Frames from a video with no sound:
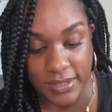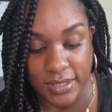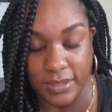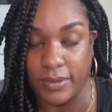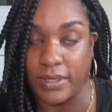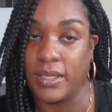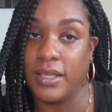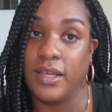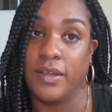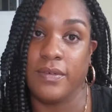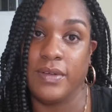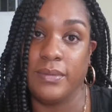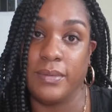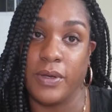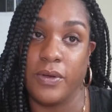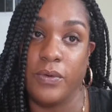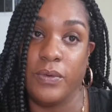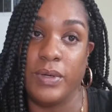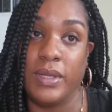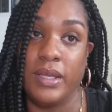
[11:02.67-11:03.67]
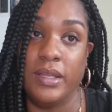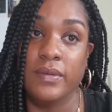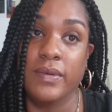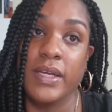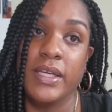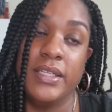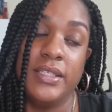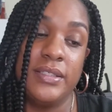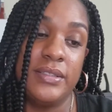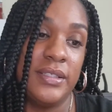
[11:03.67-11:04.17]
Now I can't read my own
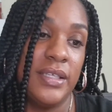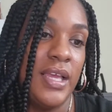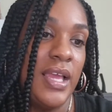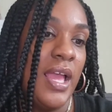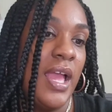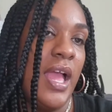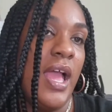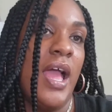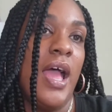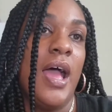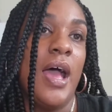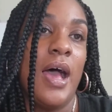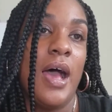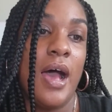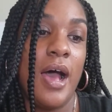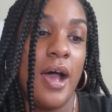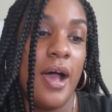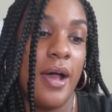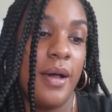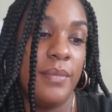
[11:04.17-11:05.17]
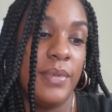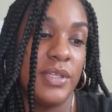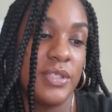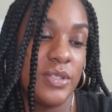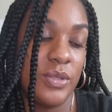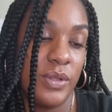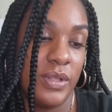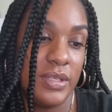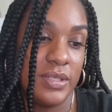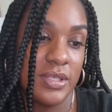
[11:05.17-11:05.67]
handwriting. Um,
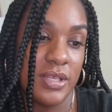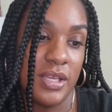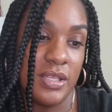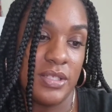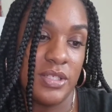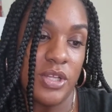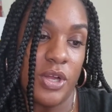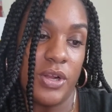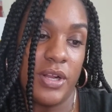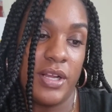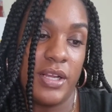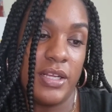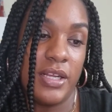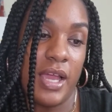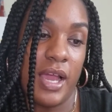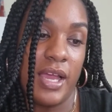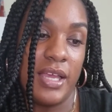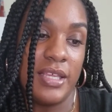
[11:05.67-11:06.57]
so let's get started. I